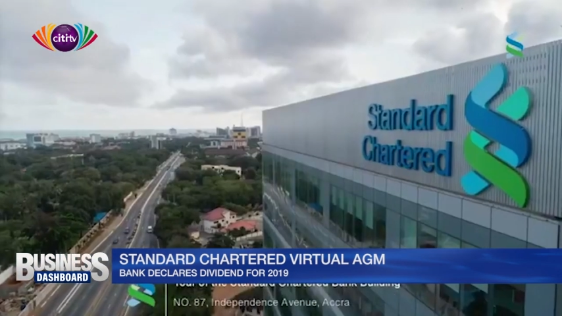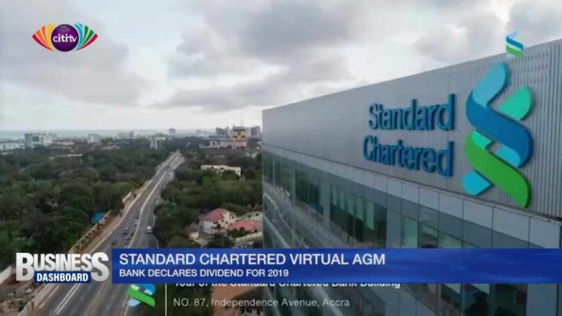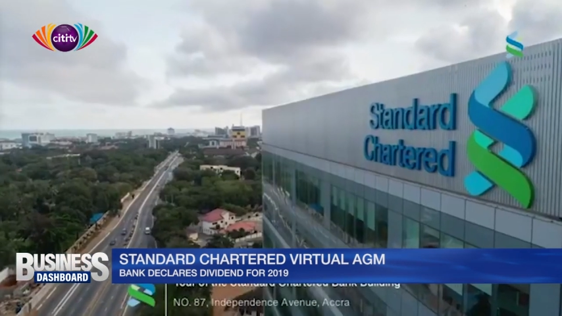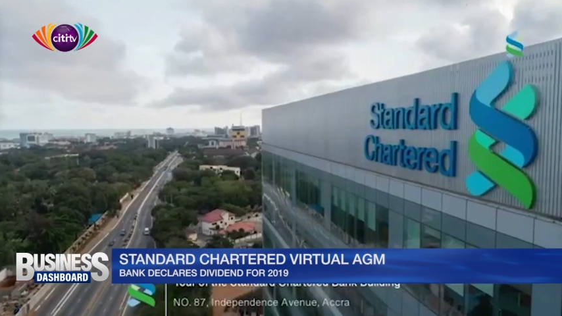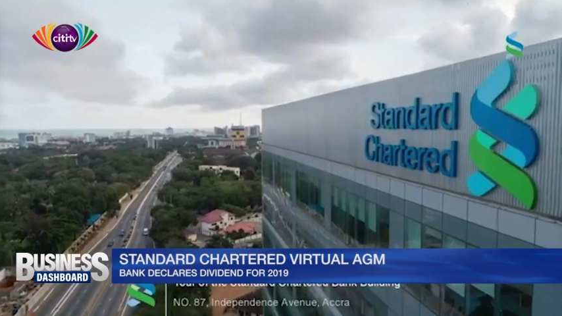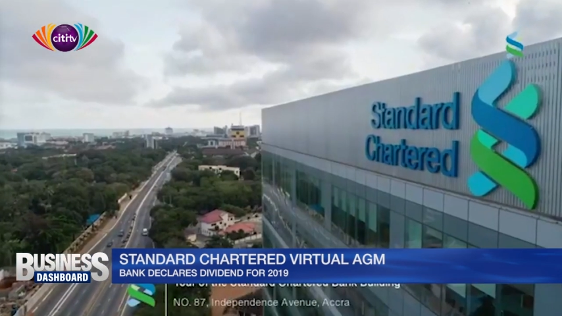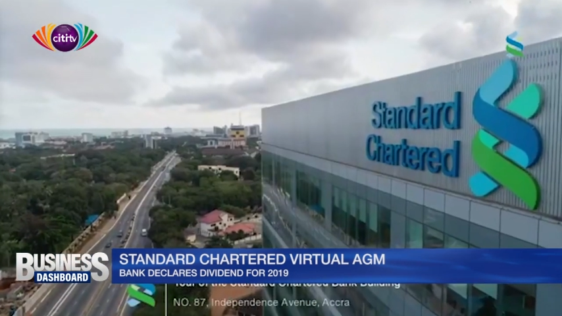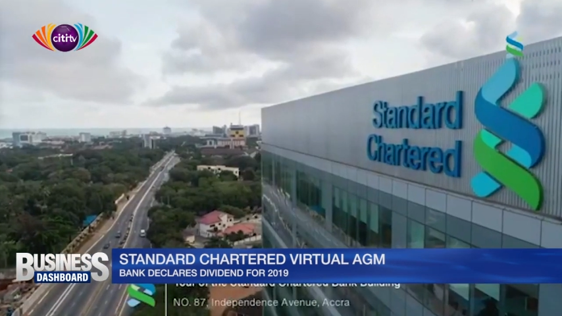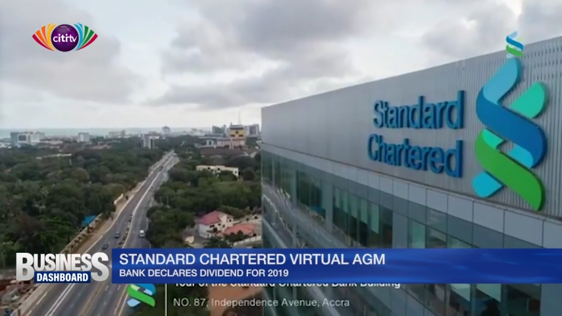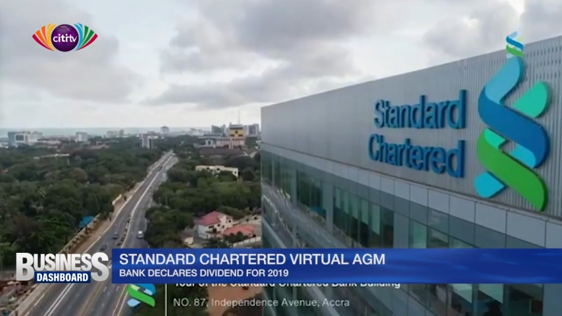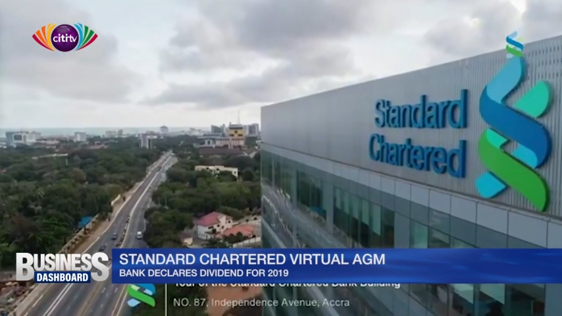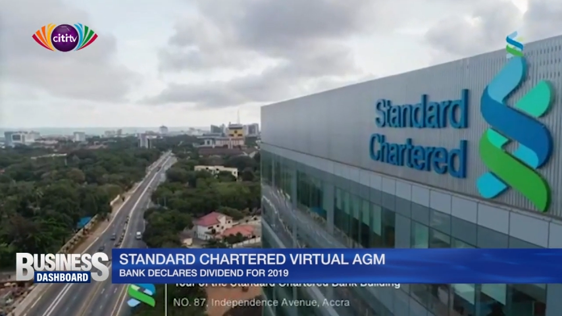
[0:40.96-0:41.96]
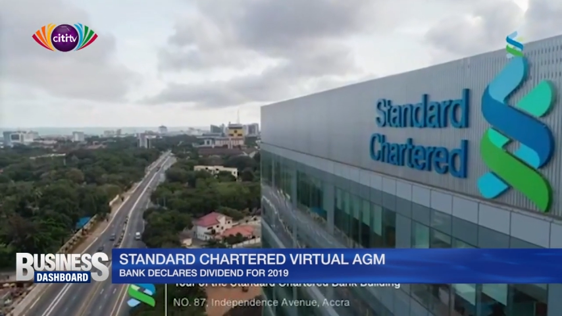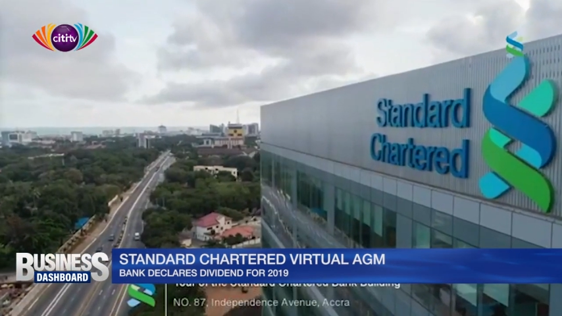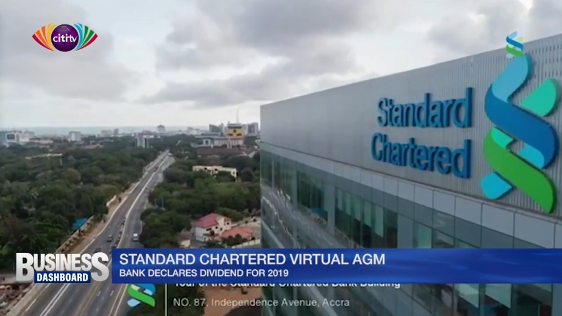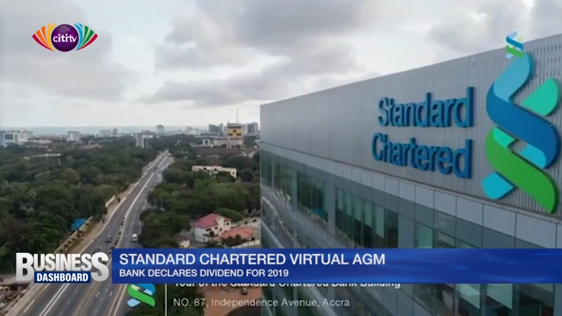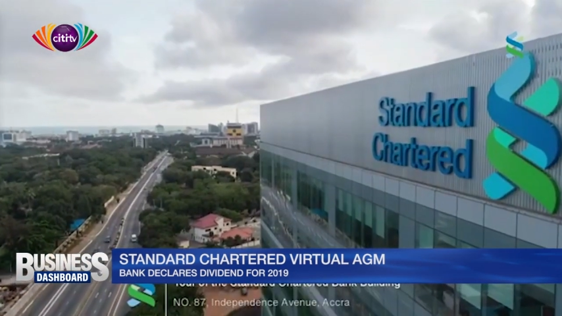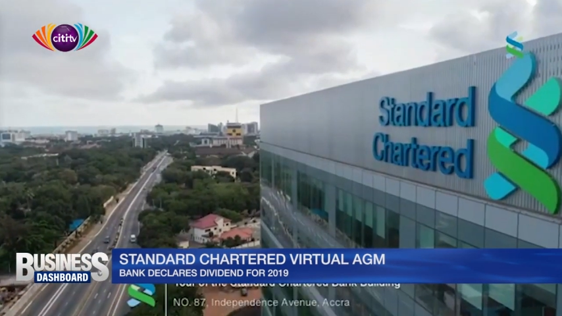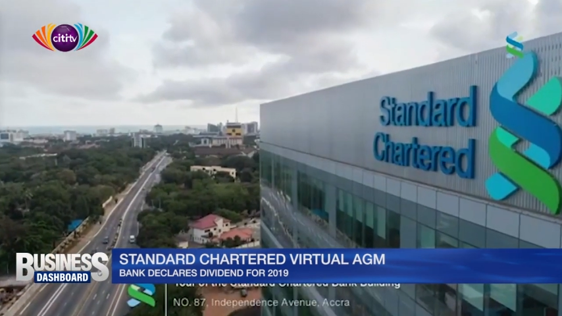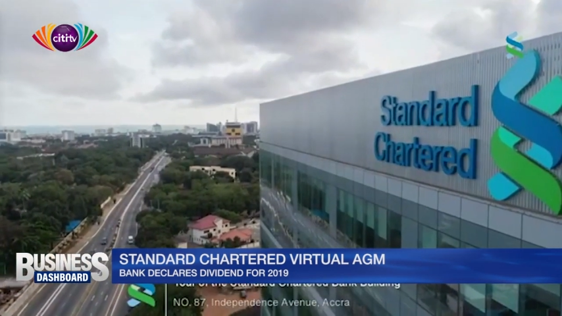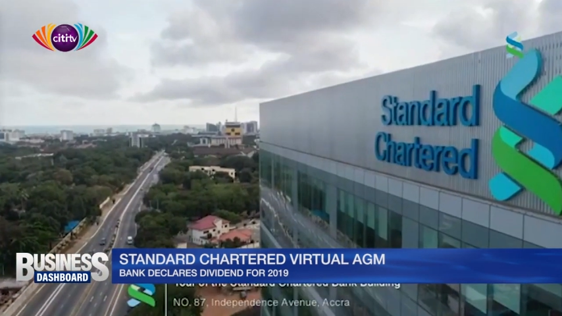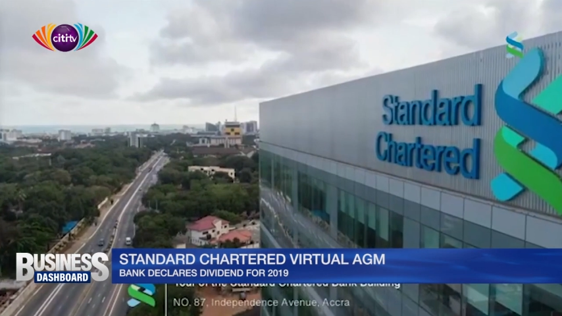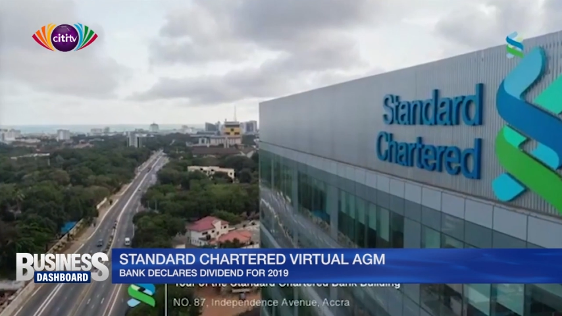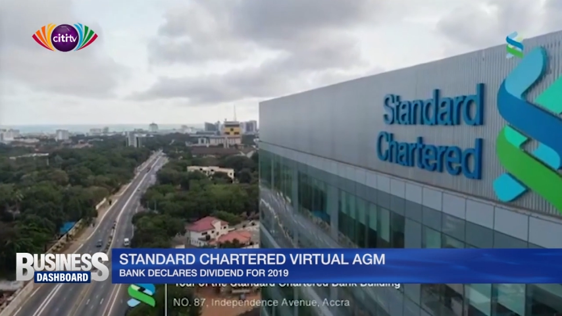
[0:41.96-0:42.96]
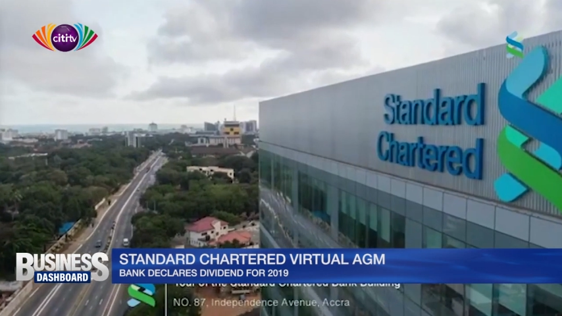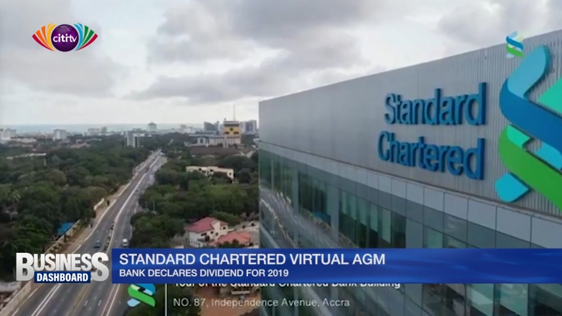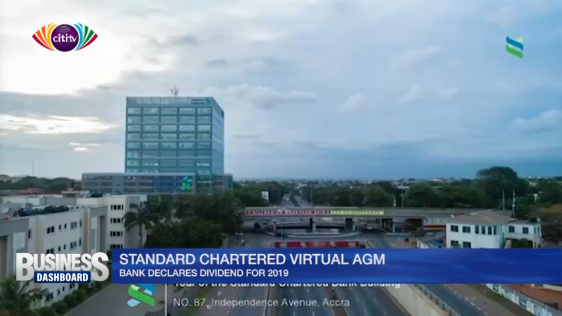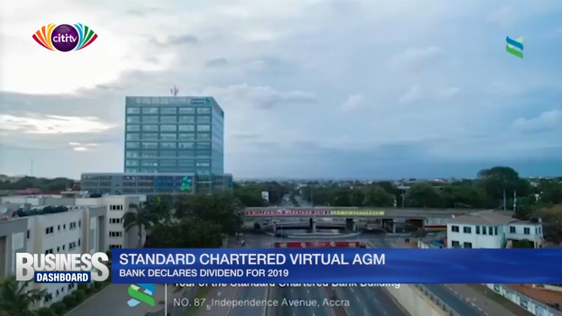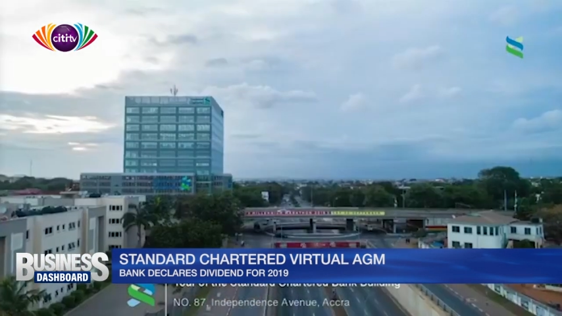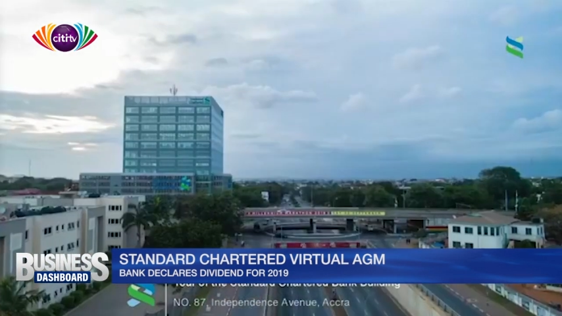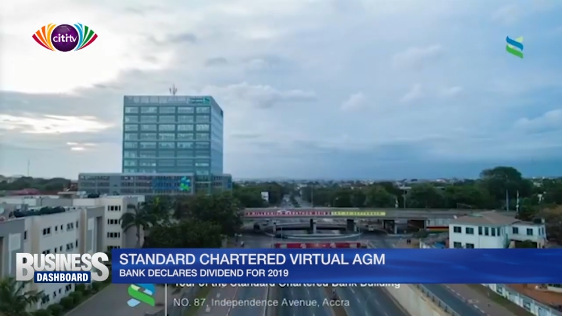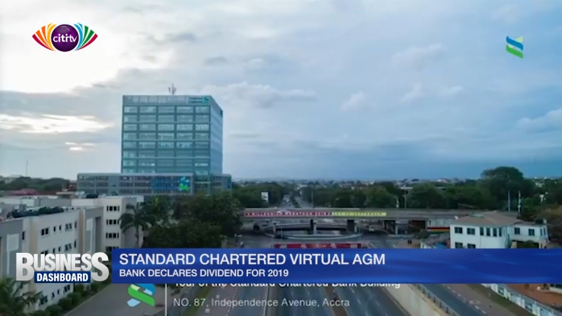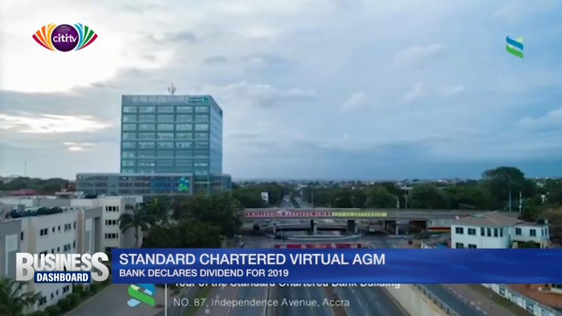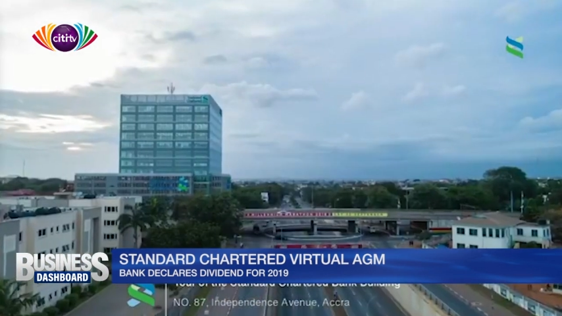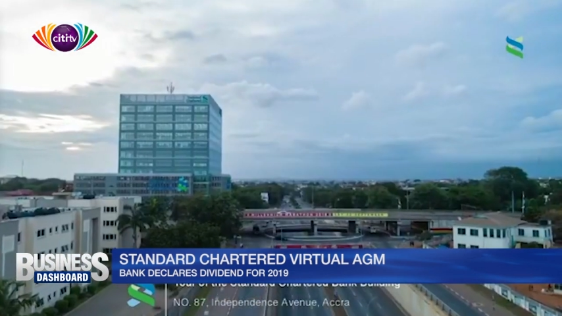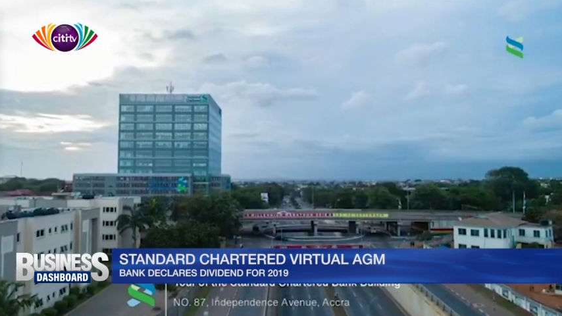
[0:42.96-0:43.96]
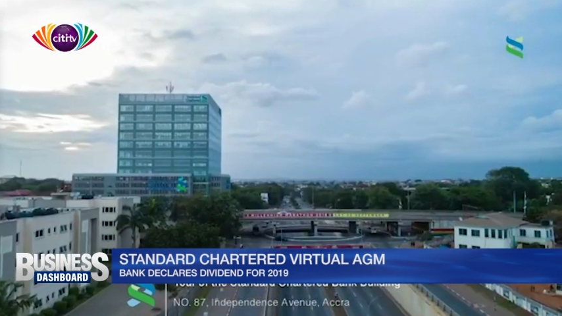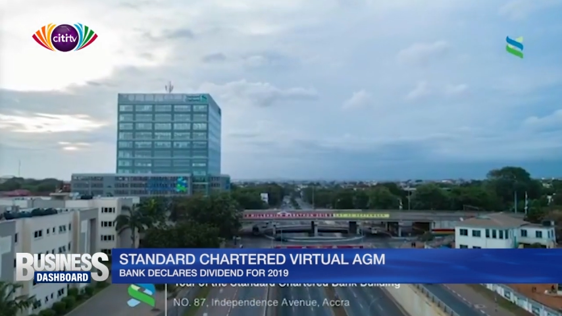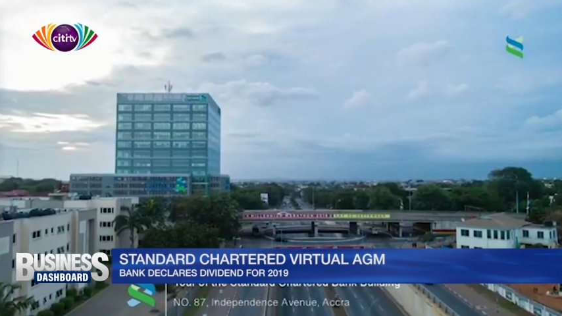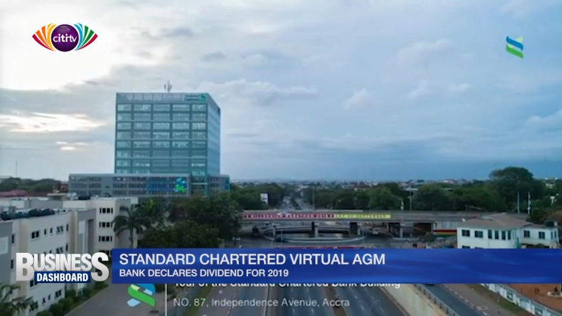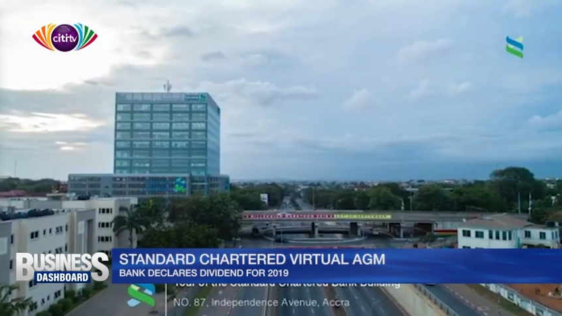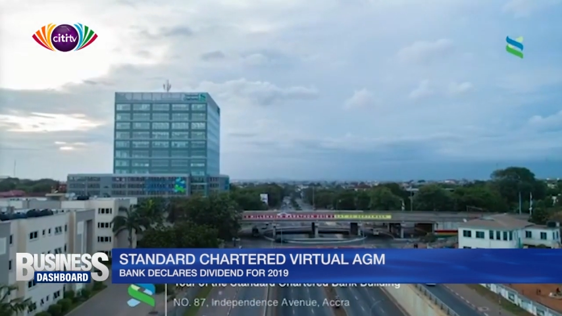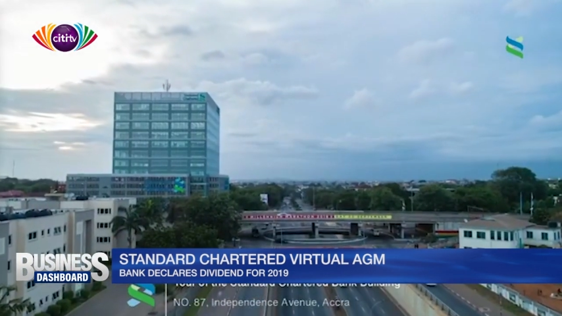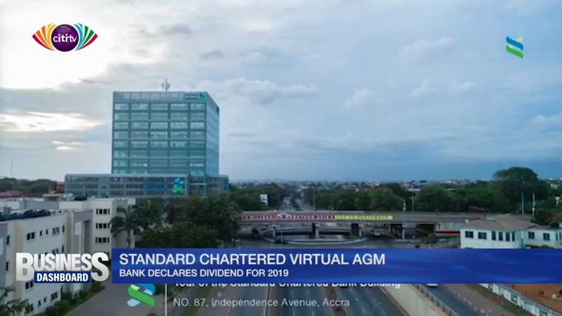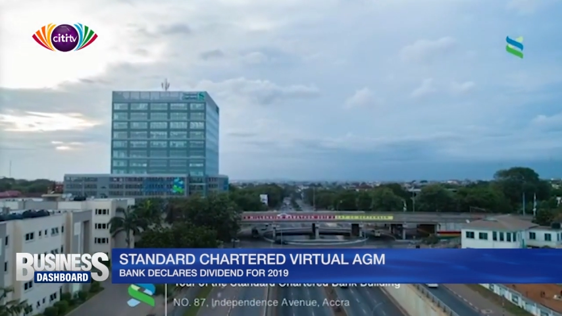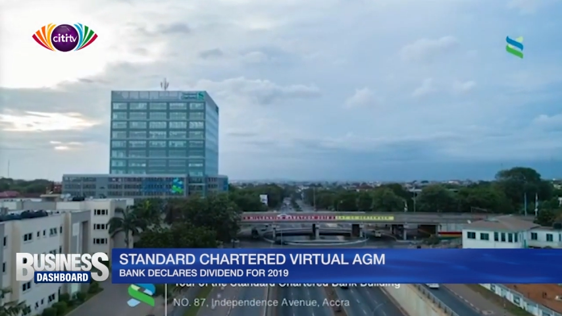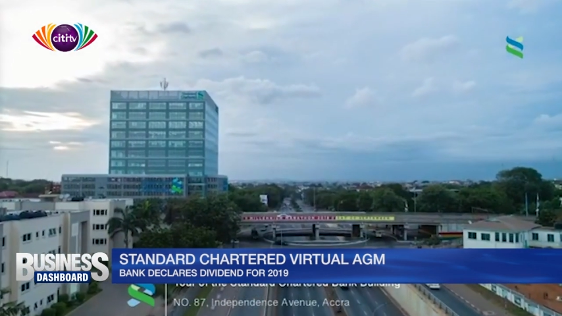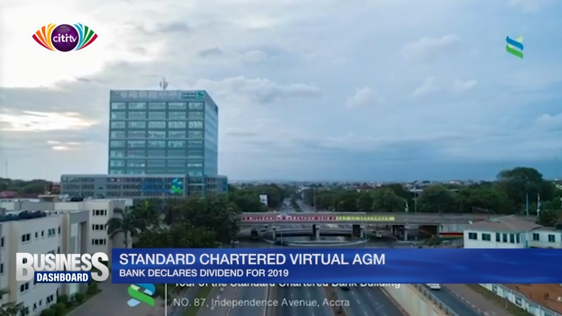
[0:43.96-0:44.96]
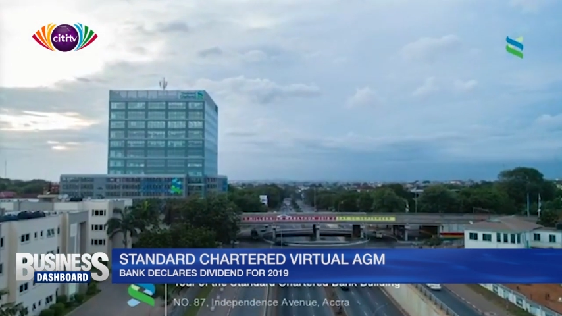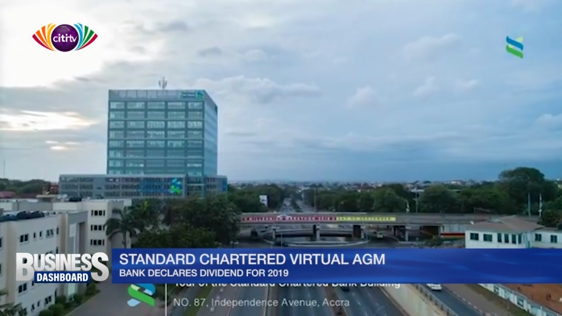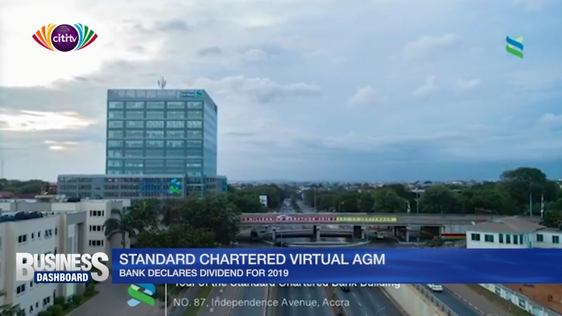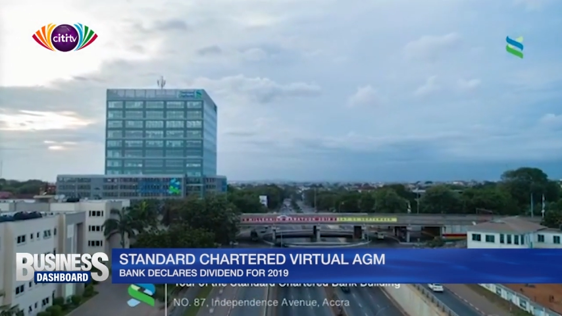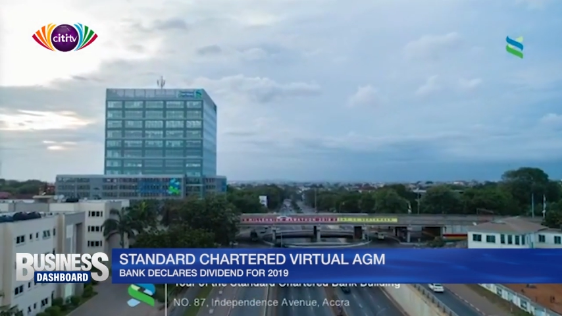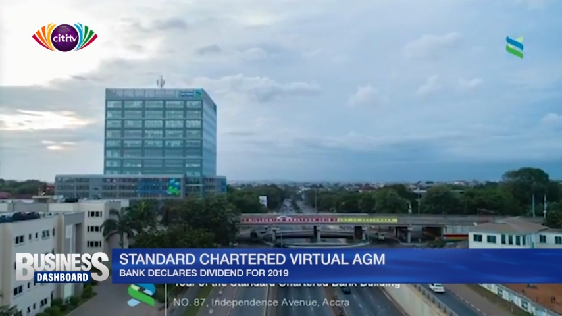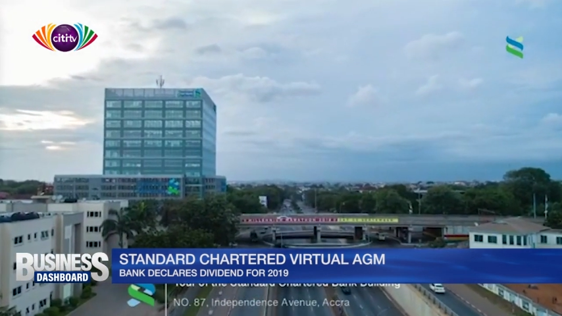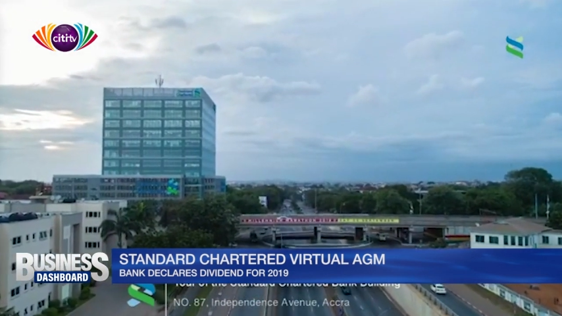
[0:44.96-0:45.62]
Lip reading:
Nobody's mouth can be seen.